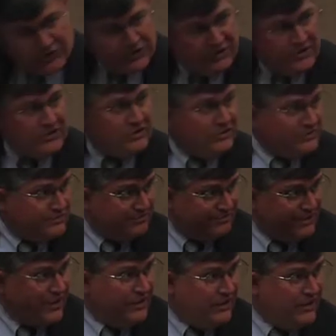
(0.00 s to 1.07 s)
and this is
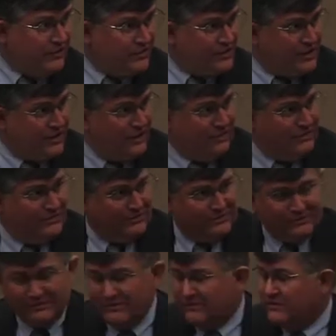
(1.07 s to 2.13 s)
10 years ago,
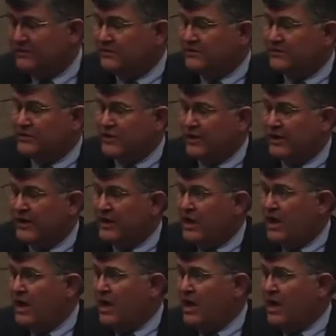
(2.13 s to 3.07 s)
Sherry,